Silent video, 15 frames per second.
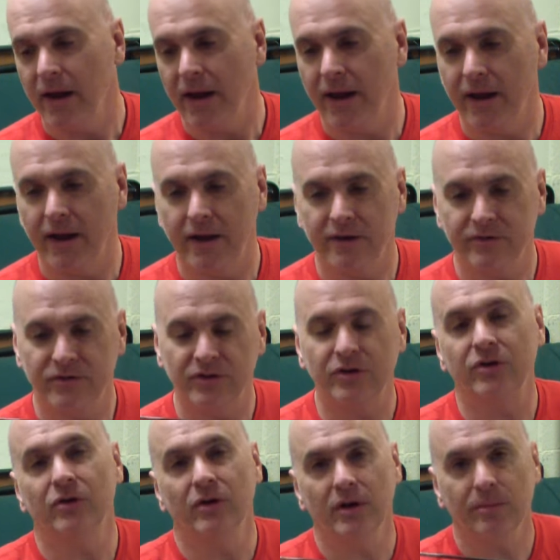and
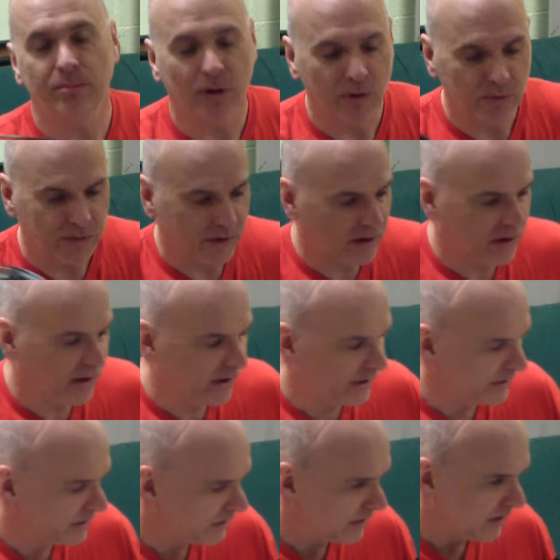securely bolt on